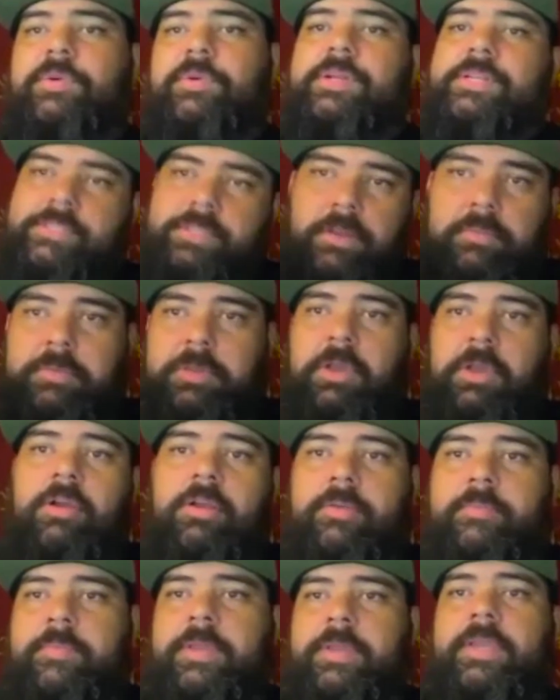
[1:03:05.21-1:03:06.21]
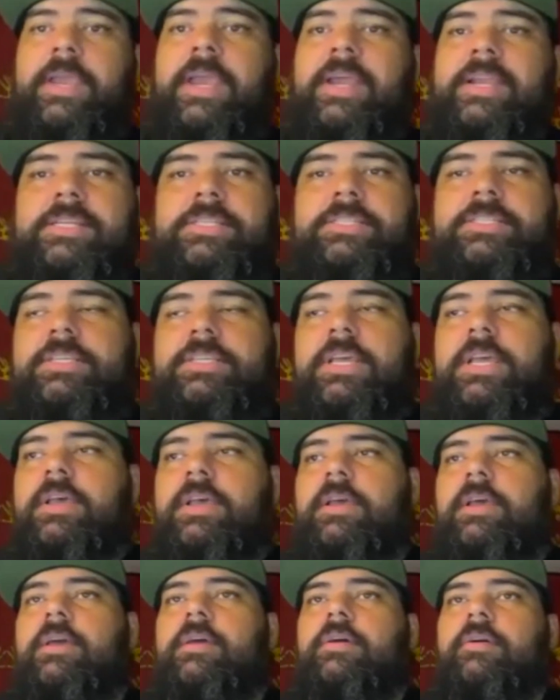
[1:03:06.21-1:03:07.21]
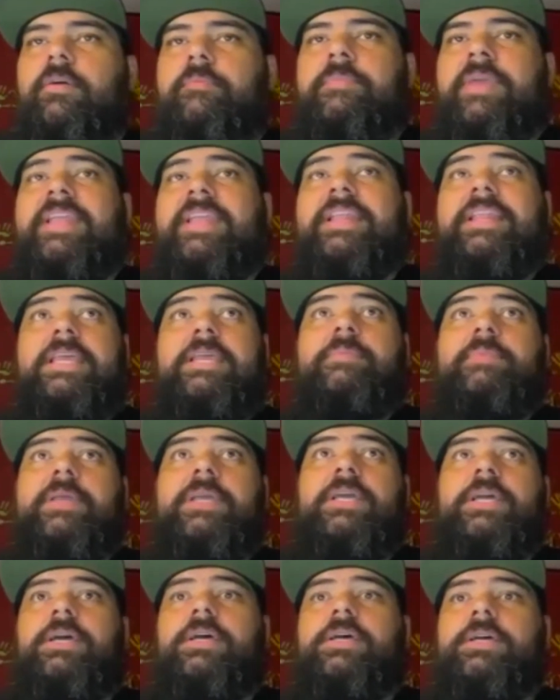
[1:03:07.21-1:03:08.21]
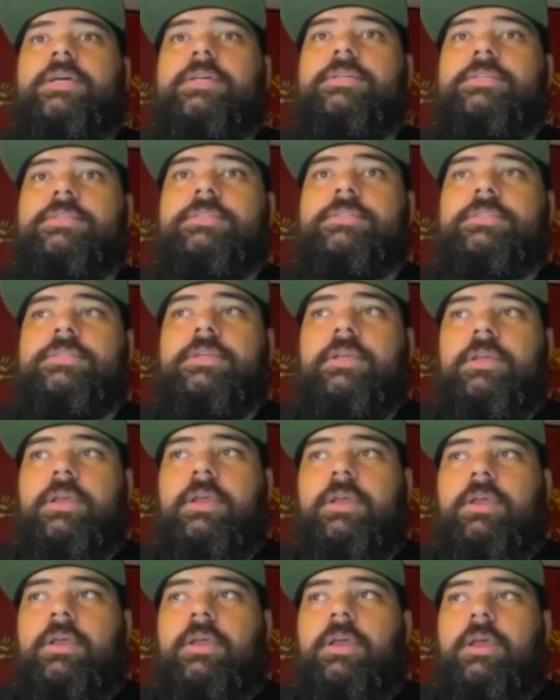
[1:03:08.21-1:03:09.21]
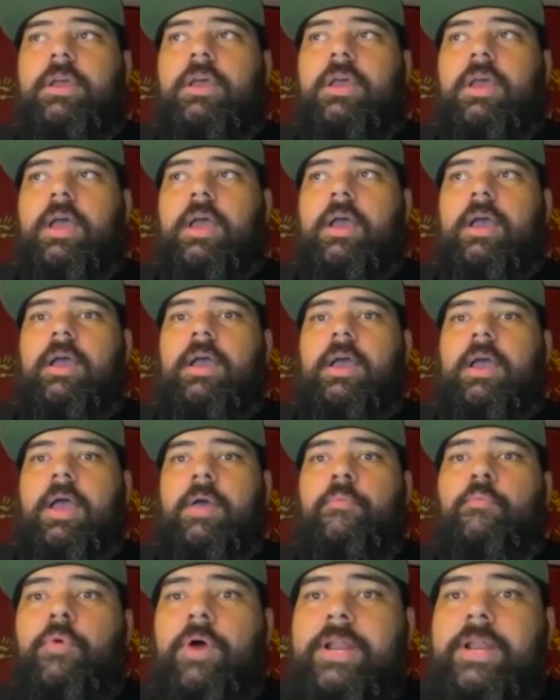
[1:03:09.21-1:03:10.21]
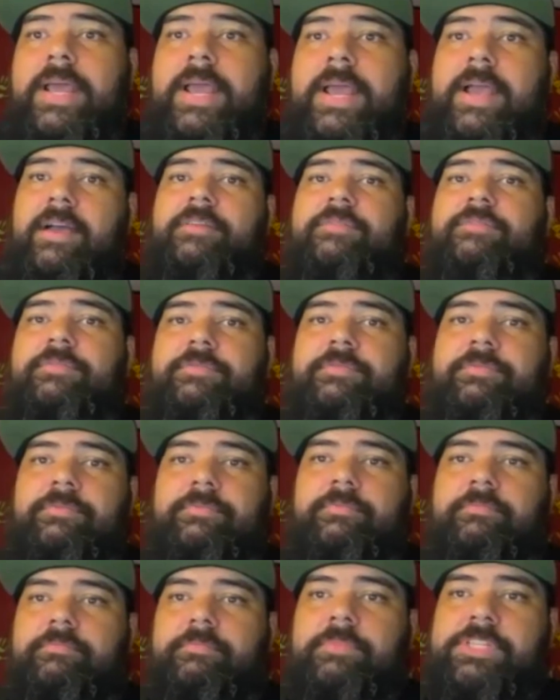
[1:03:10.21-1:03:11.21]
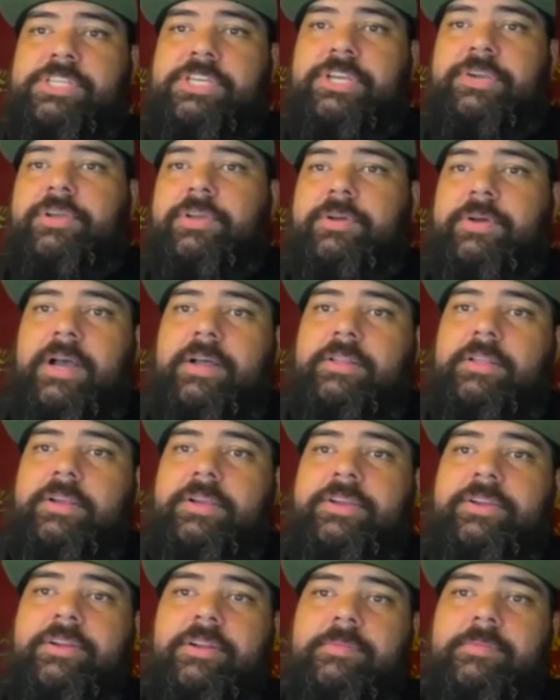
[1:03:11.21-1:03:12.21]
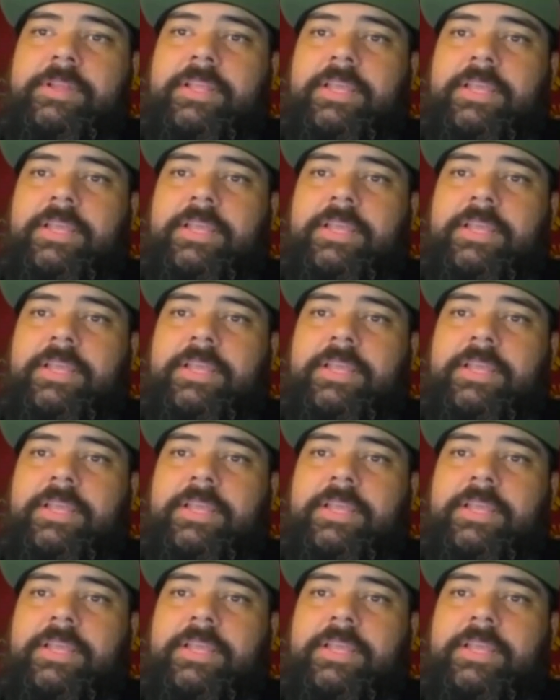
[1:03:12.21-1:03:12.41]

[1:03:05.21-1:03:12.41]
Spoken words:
is going to be R&B. And it's mainly because I want to have material out there. You know what I mean? Like,